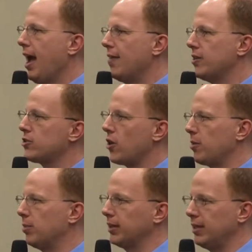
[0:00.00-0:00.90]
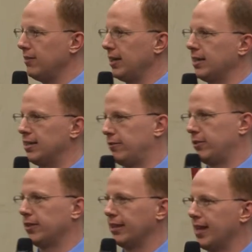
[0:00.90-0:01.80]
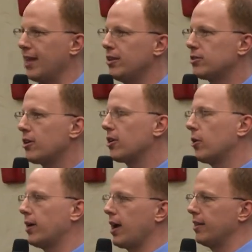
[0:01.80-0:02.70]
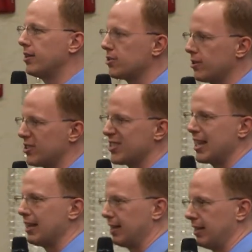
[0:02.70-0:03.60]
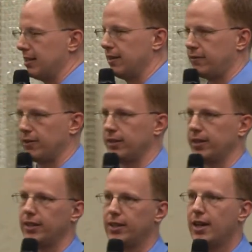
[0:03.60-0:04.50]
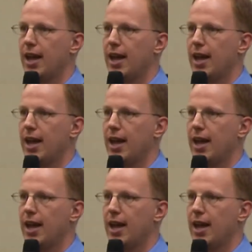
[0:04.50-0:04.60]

And they started believing it differently, and they started going out and they started selling it differently.